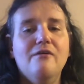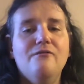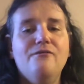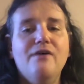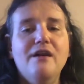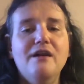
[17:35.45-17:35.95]

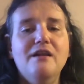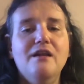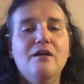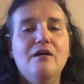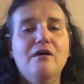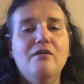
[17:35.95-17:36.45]
finding
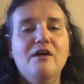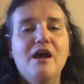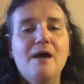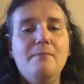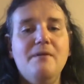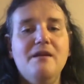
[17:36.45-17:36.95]
their own
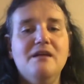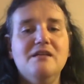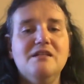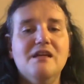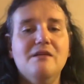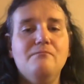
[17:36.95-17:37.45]

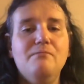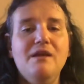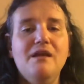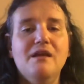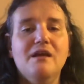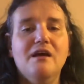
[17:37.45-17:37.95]
happiness in
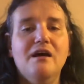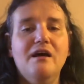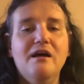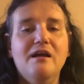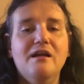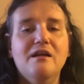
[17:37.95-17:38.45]
being
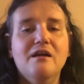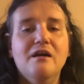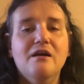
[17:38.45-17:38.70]
kind